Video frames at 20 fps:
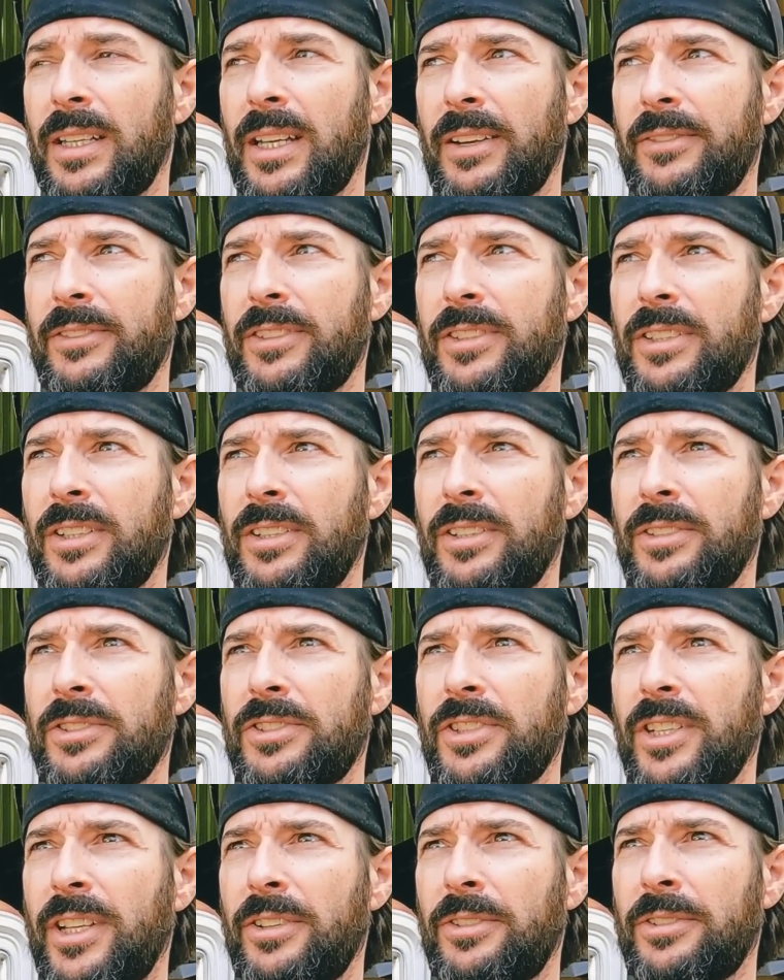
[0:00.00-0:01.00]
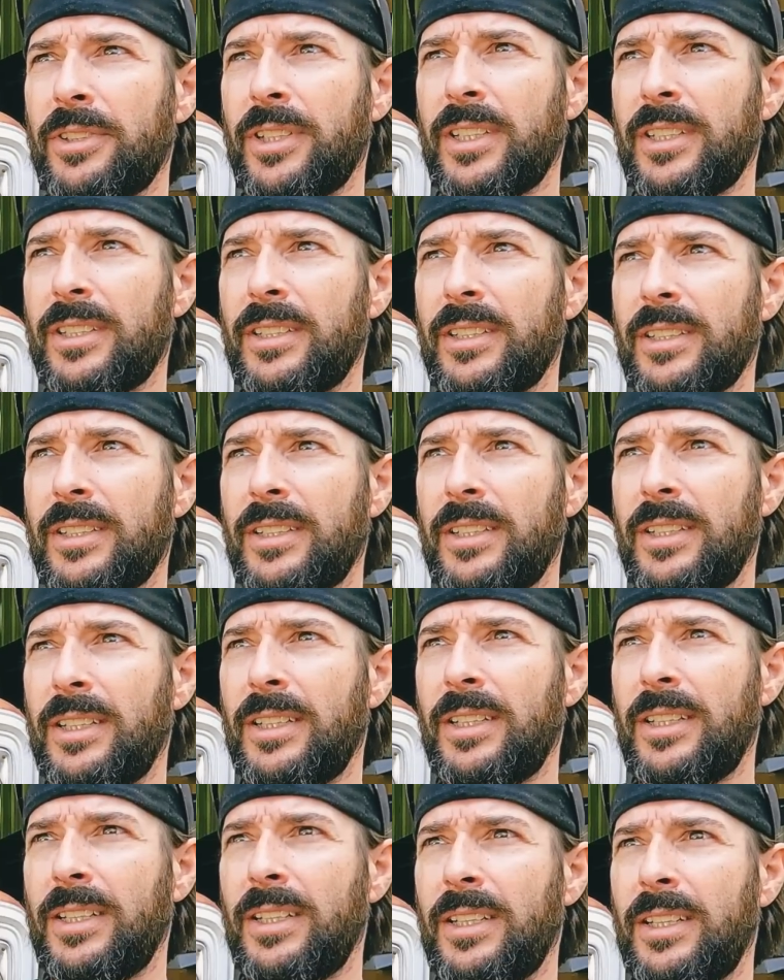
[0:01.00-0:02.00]
haven't done on the channel yet,
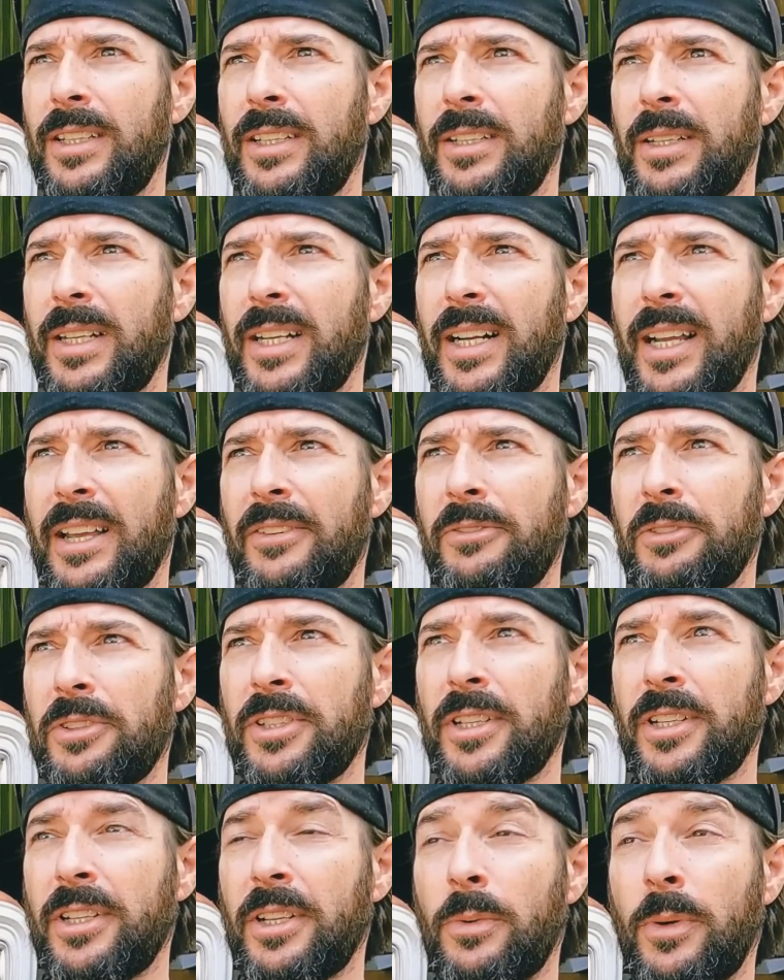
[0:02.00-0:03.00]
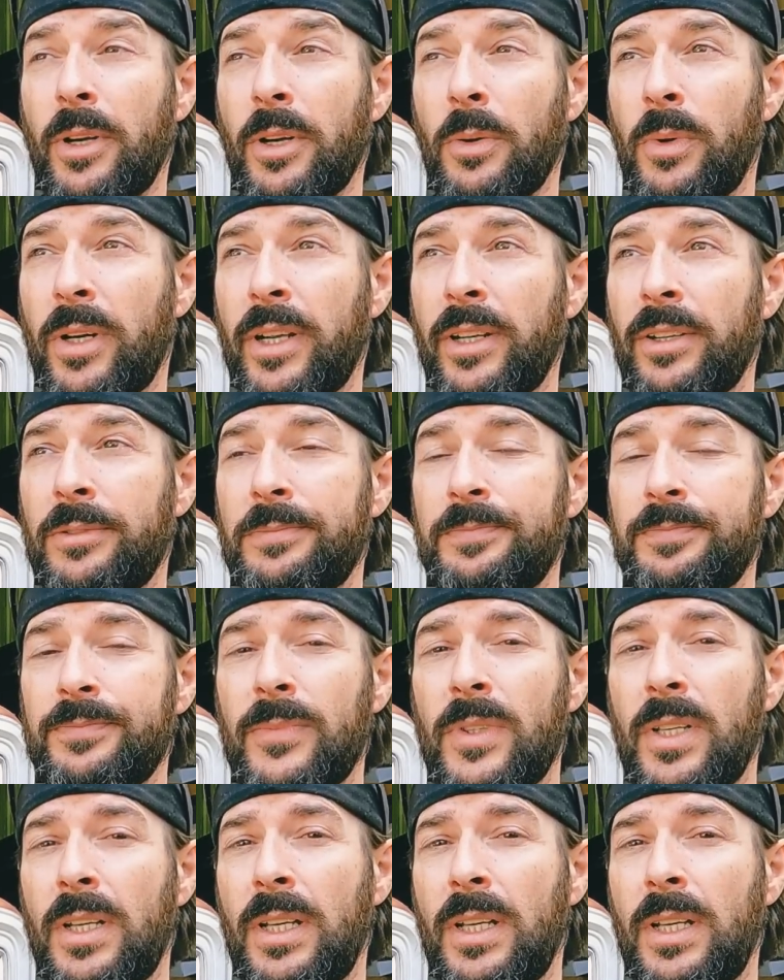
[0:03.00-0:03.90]
and I haven't done in quite a while,